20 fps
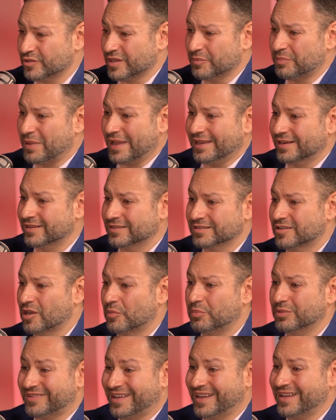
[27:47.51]
you get paid in a
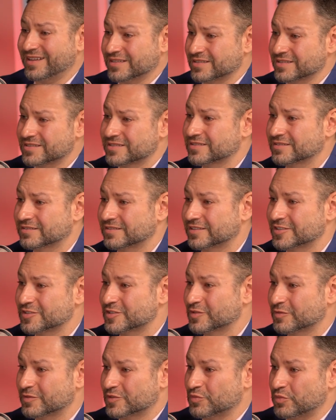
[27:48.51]
couple days.
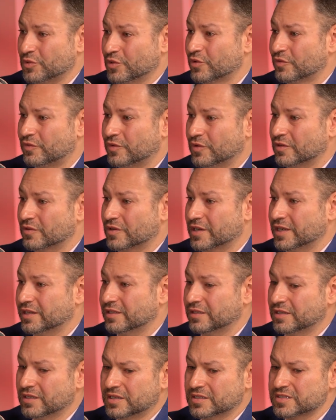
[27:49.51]
It's beautiful, right? Yep.